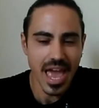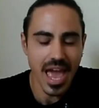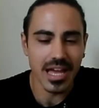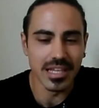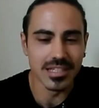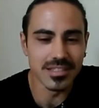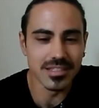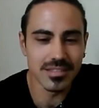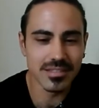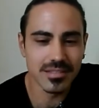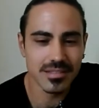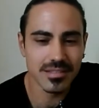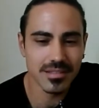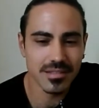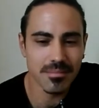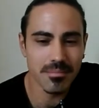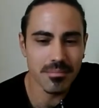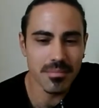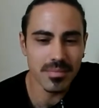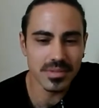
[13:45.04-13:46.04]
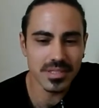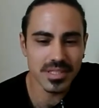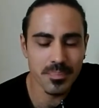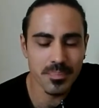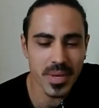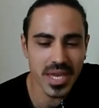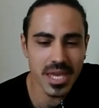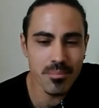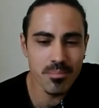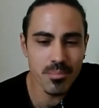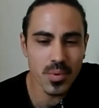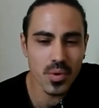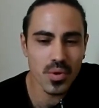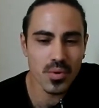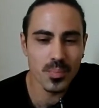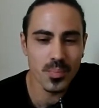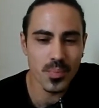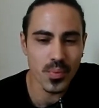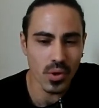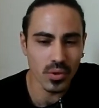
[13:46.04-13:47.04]
And speaking more
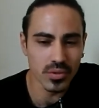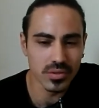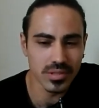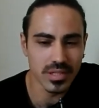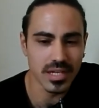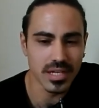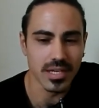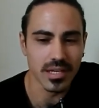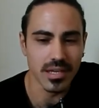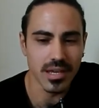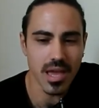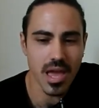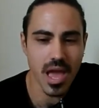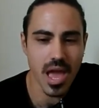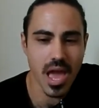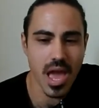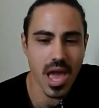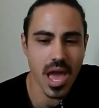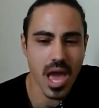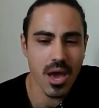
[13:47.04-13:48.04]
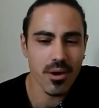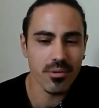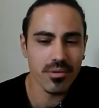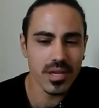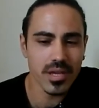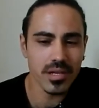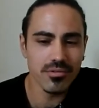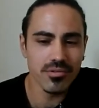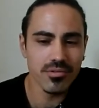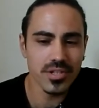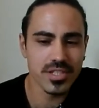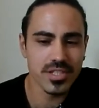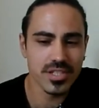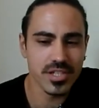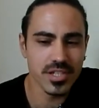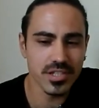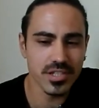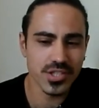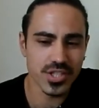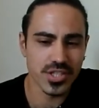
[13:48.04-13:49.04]
broadly, how can
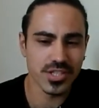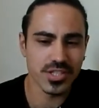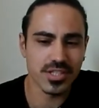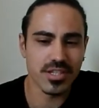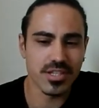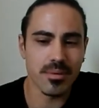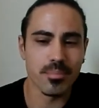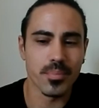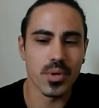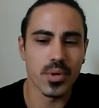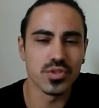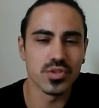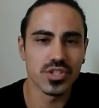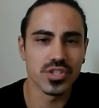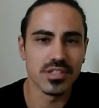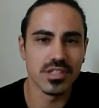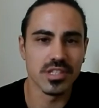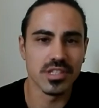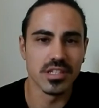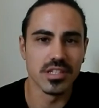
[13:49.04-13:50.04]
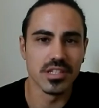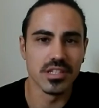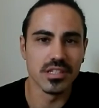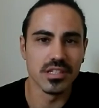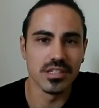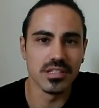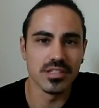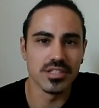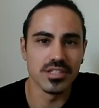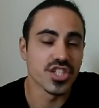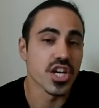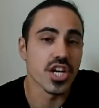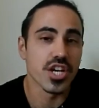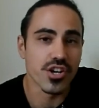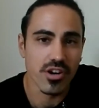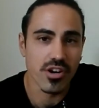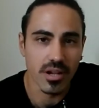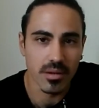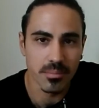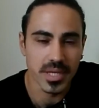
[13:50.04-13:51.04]
researchers approach the
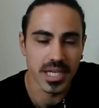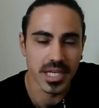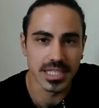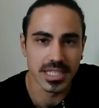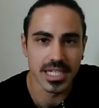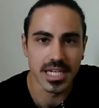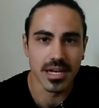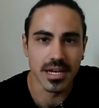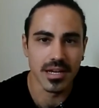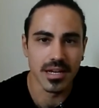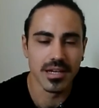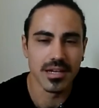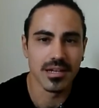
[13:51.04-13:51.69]
general media?